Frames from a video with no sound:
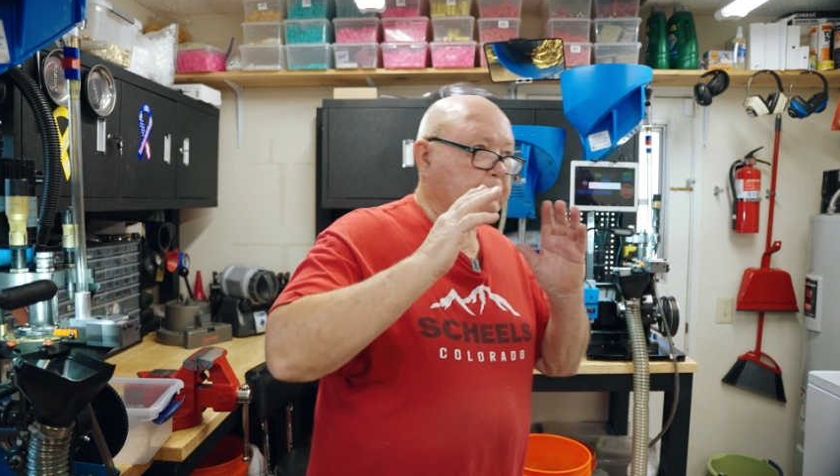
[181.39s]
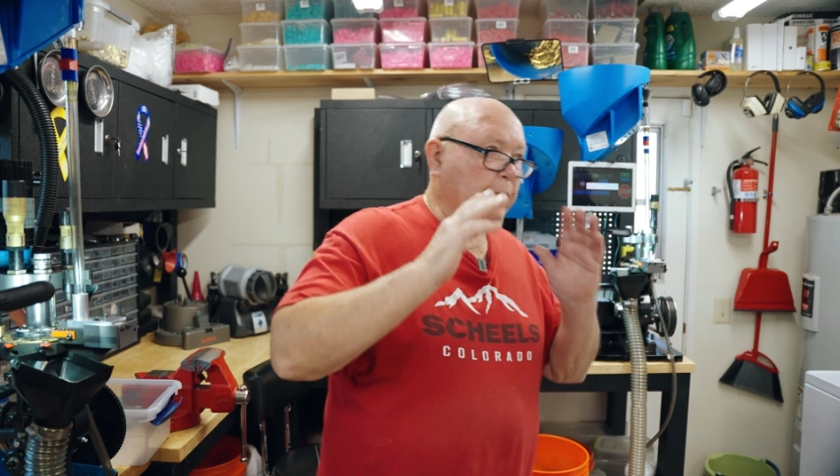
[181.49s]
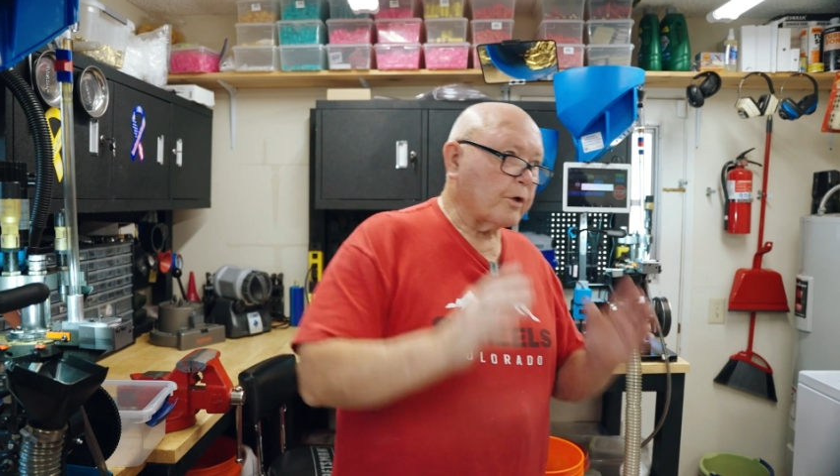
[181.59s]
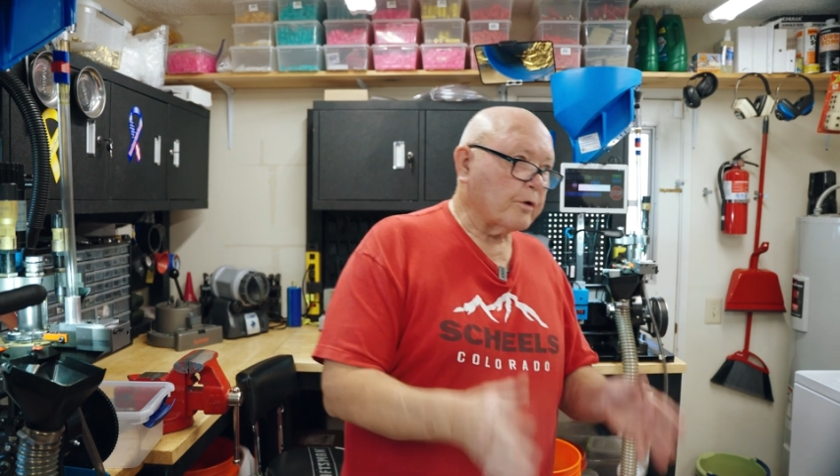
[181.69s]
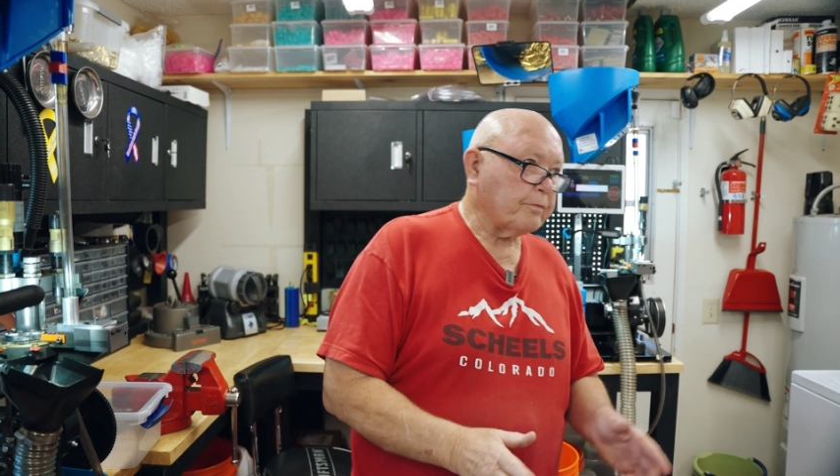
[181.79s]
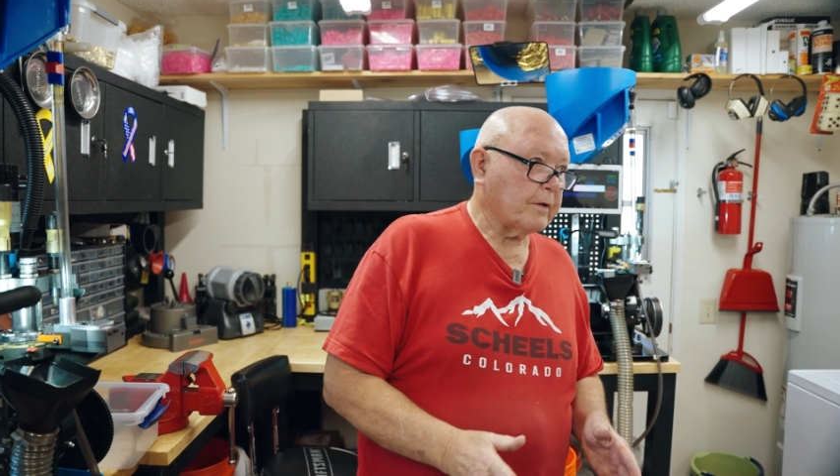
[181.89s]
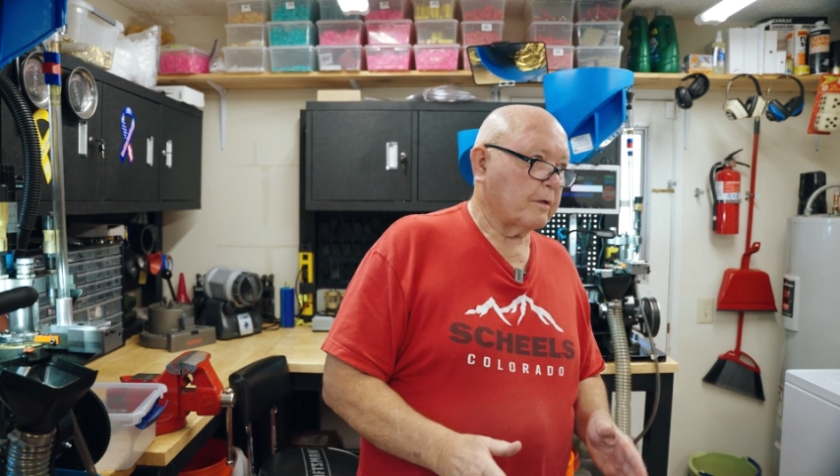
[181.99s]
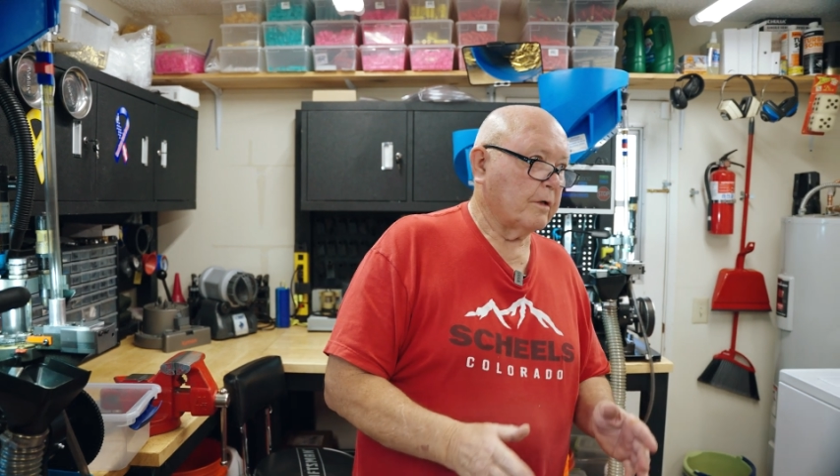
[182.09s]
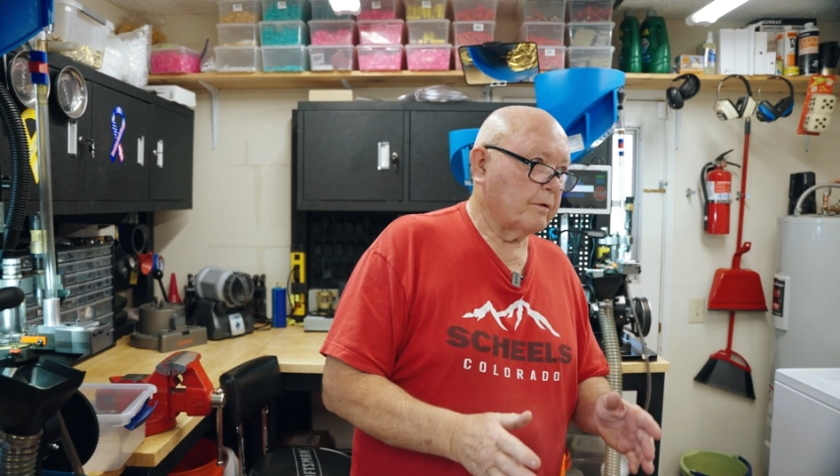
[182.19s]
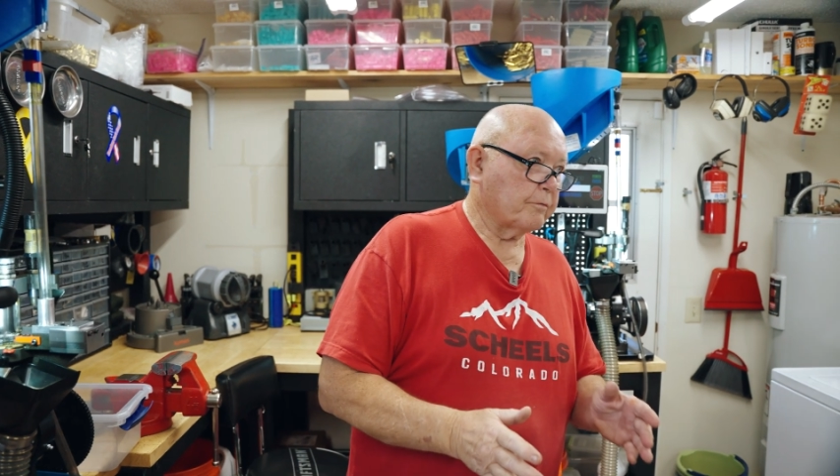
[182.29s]

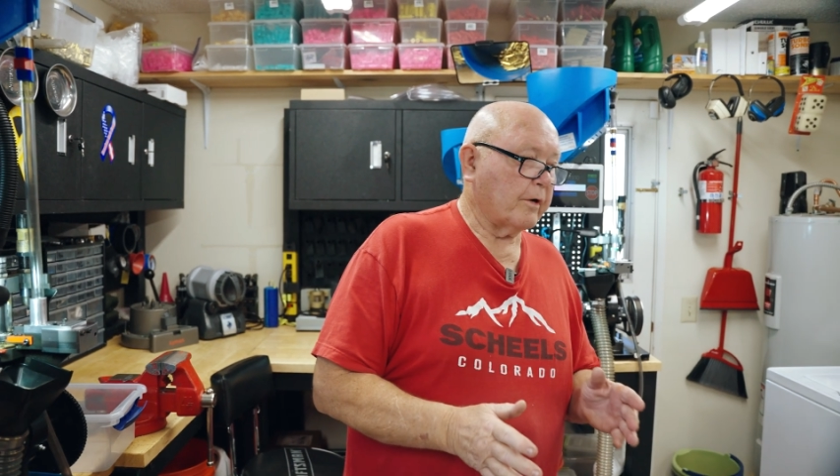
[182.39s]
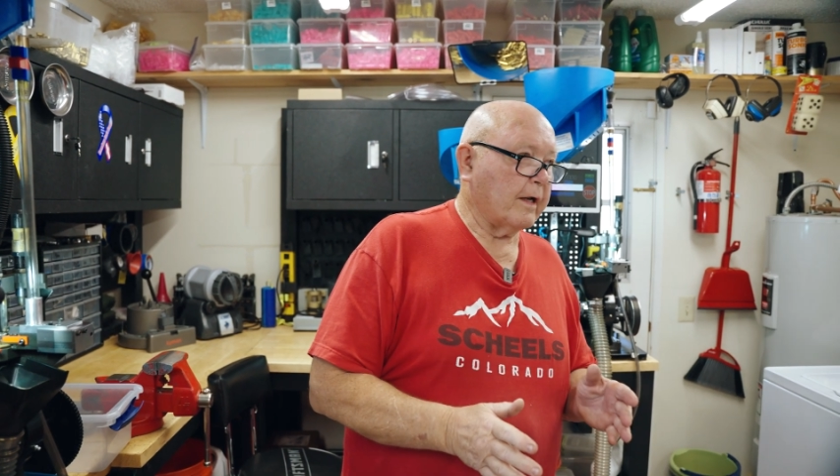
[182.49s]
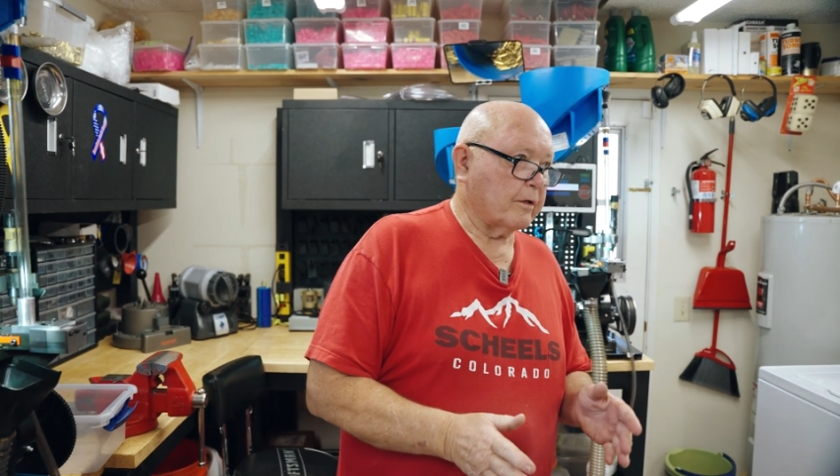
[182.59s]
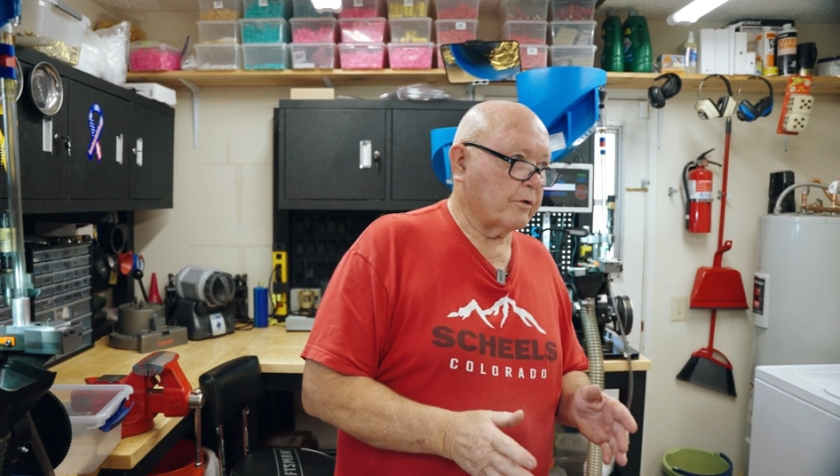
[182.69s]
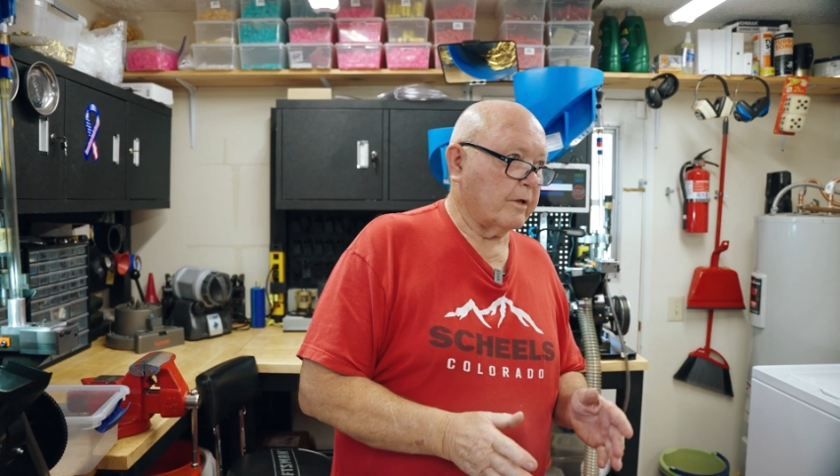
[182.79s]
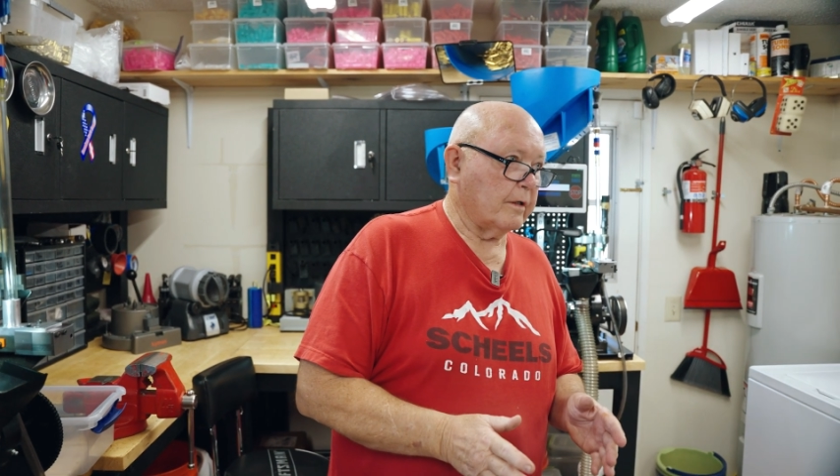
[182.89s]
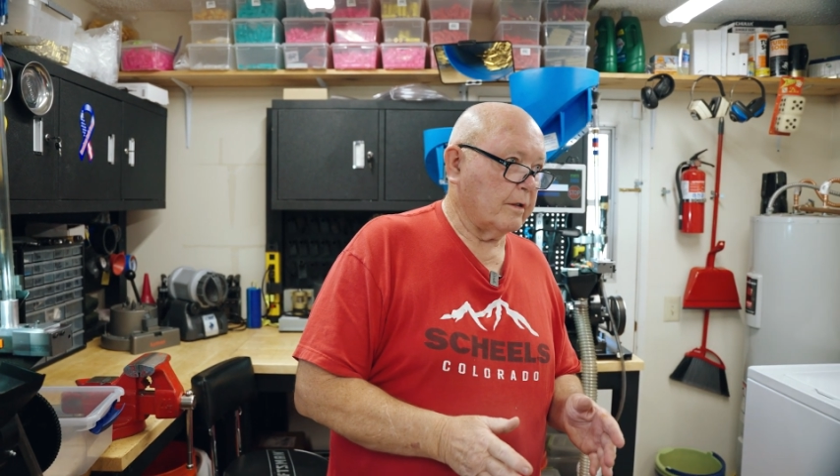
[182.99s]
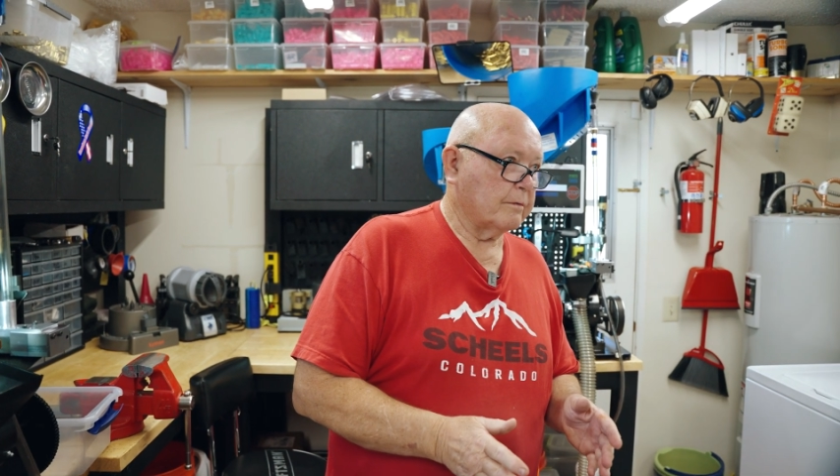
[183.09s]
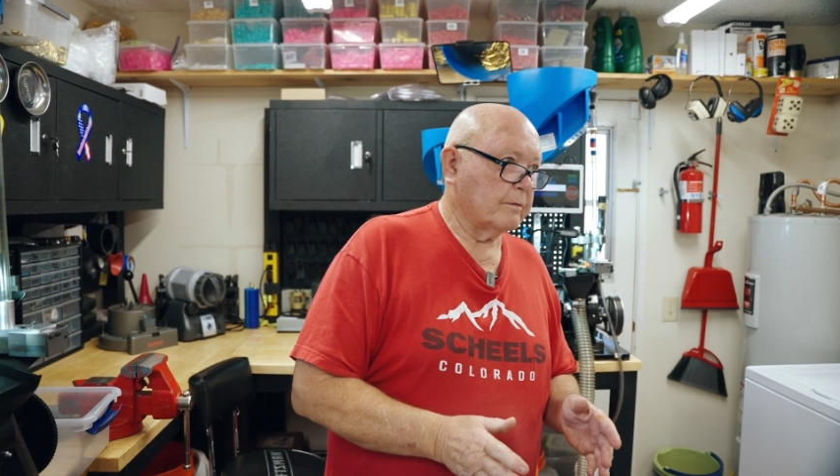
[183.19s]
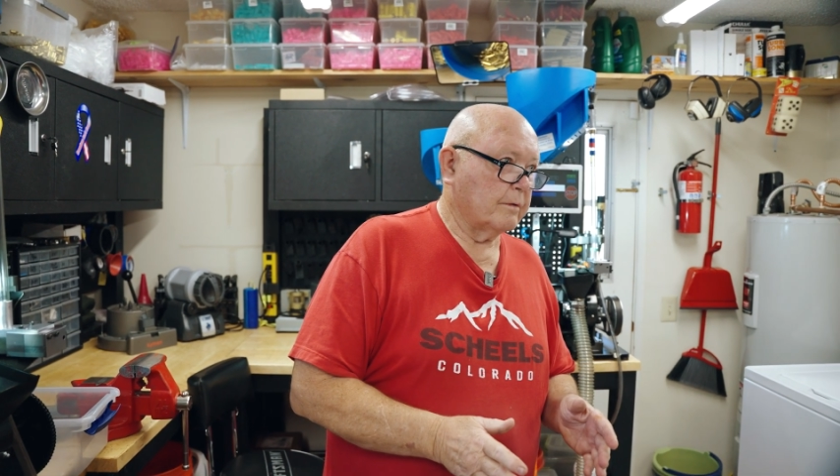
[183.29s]
perfect for hand cranking.